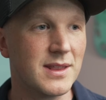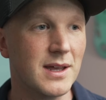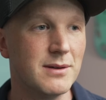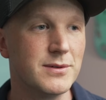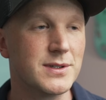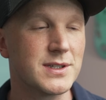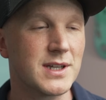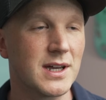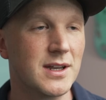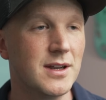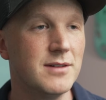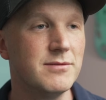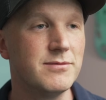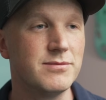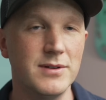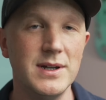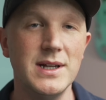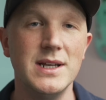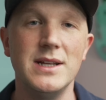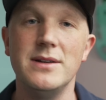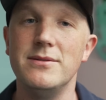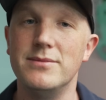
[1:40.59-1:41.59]
that was kind of
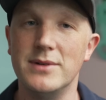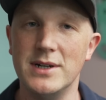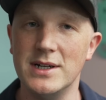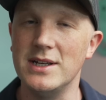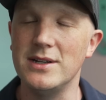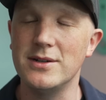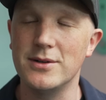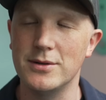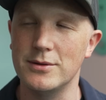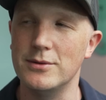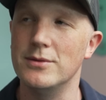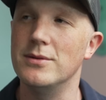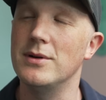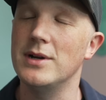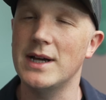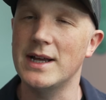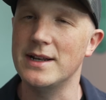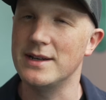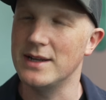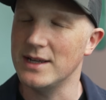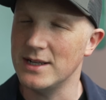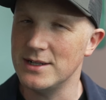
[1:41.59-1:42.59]
really, really cool
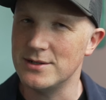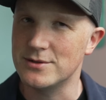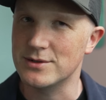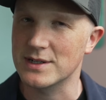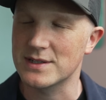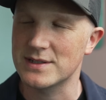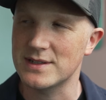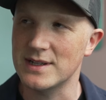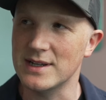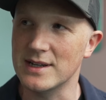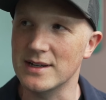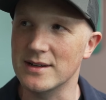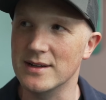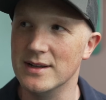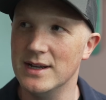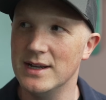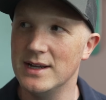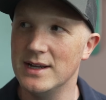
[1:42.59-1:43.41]
and interesting.